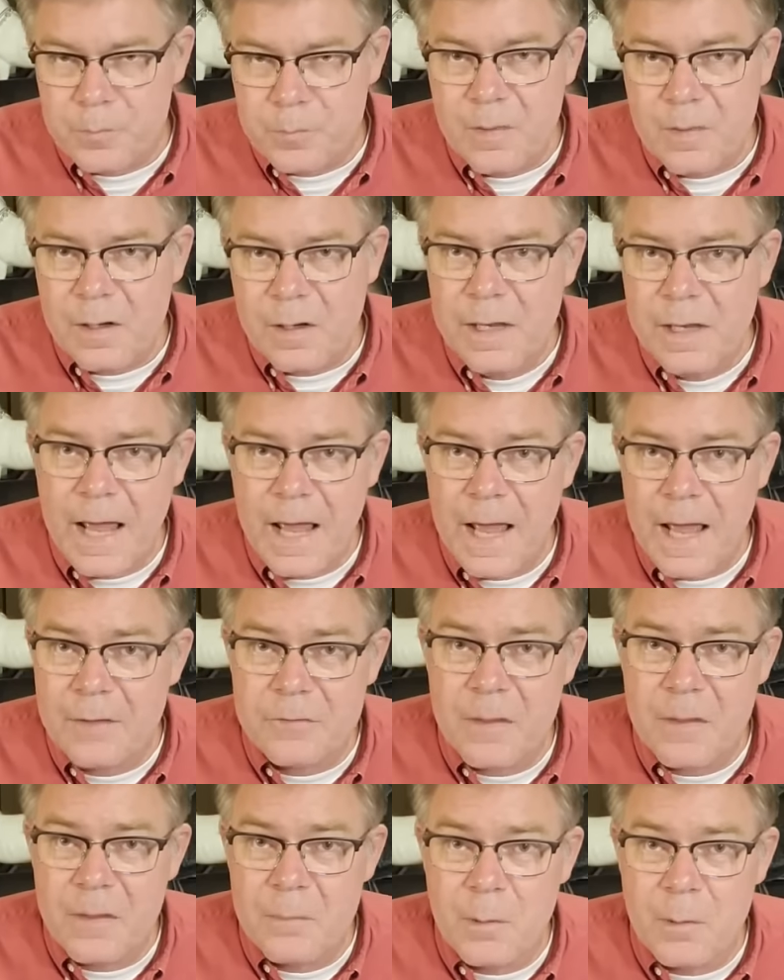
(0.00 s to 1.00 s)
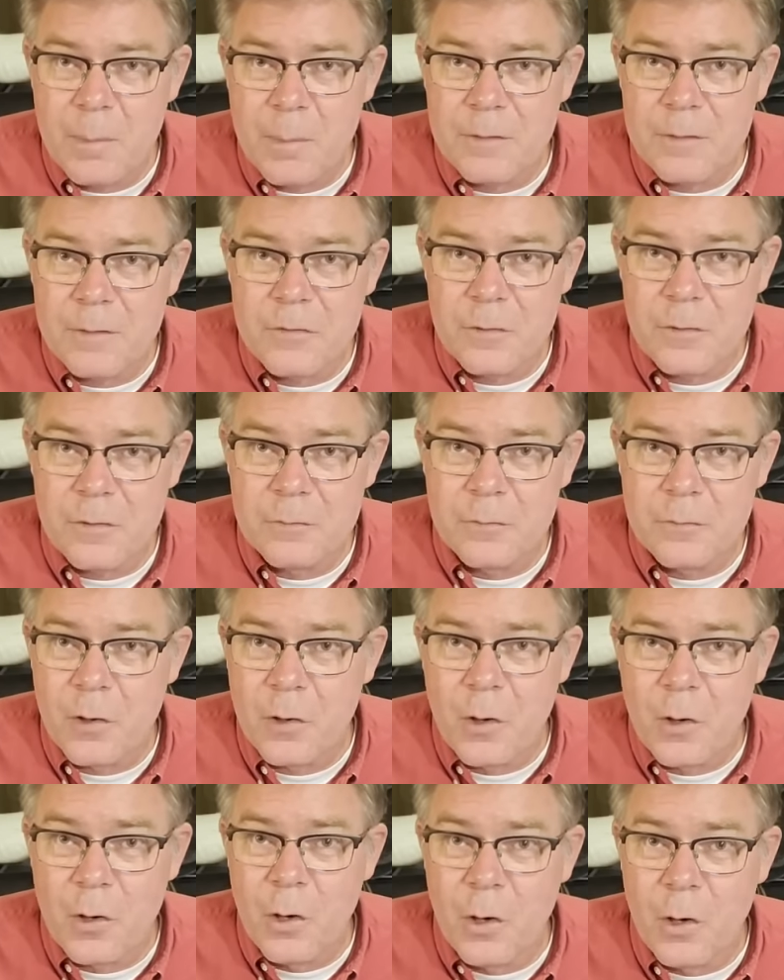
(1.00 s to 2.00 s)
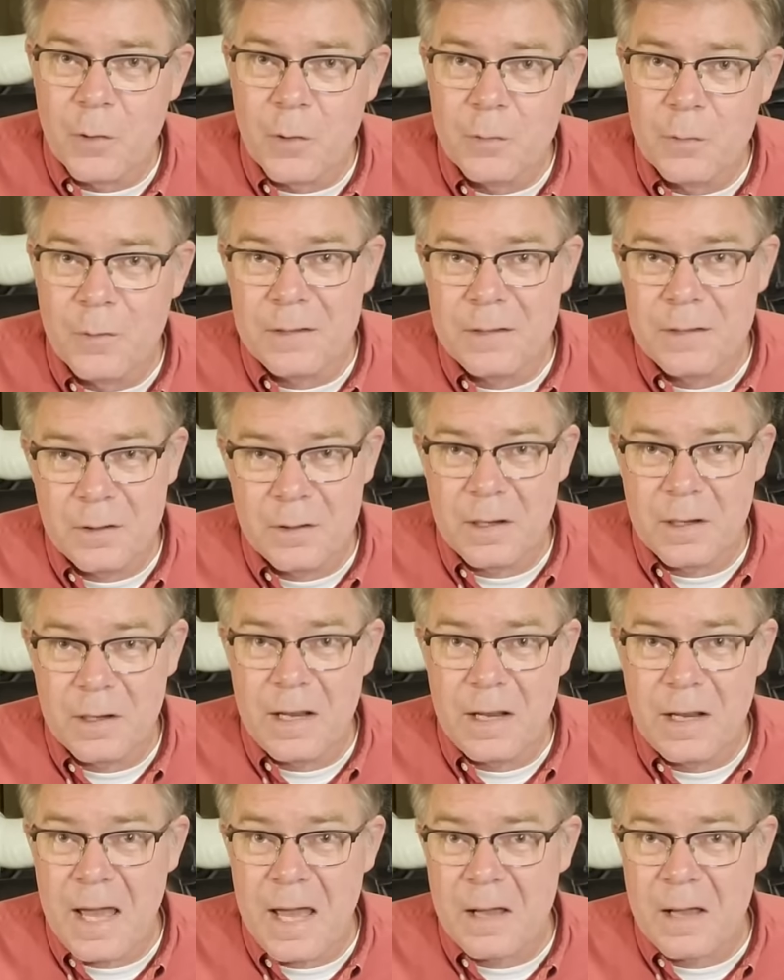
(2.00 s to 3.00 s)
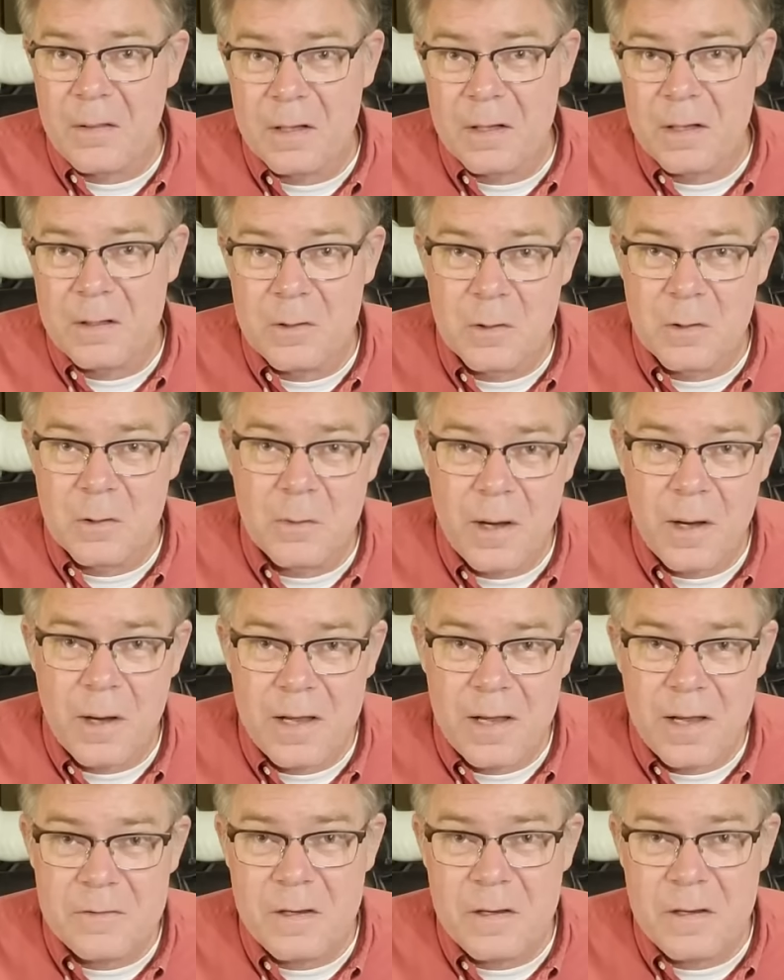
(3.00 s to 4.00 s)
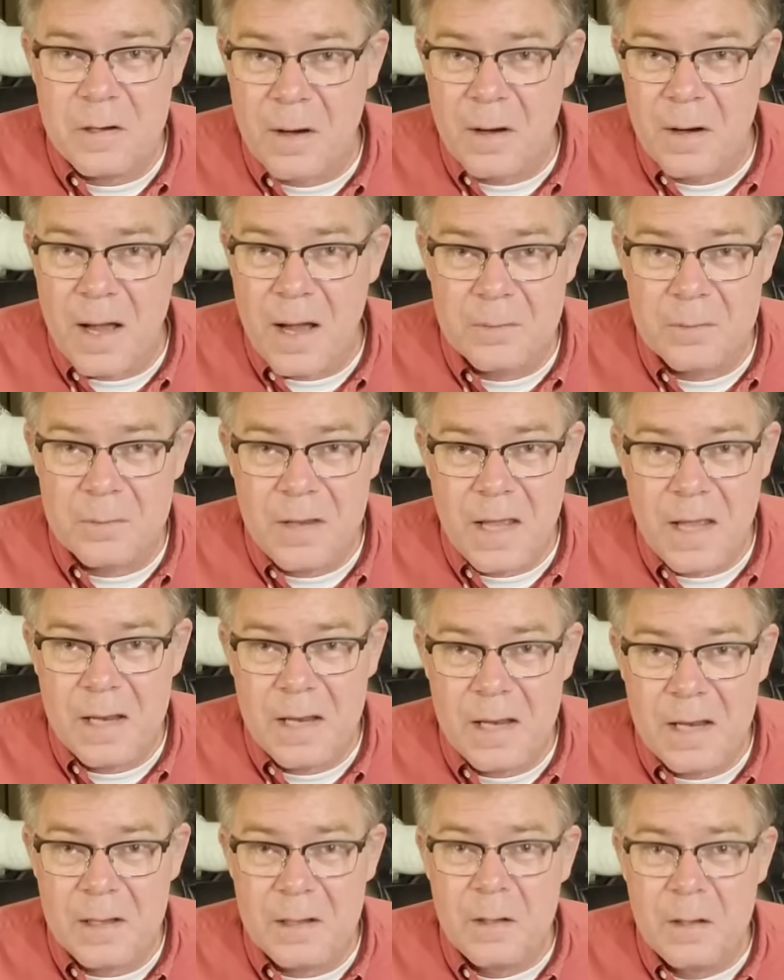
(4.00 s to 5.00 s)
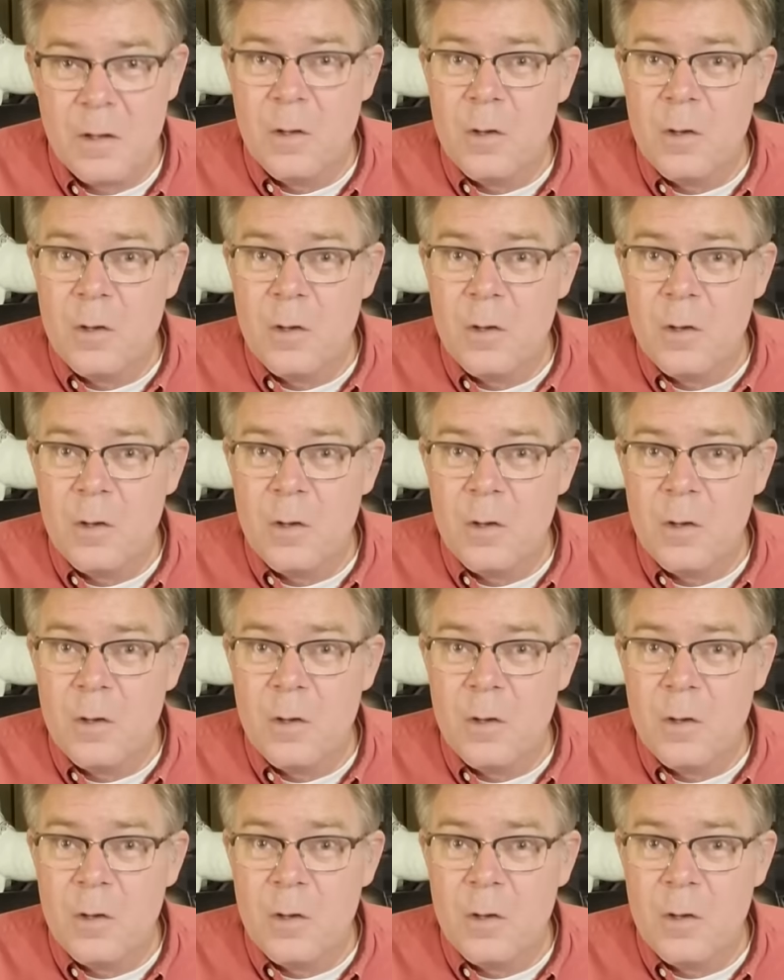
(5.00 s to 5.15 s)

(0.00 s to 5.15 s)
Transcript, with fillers: and ask them about silver or gold, right? They're going to act like you're crazy, you're outdated.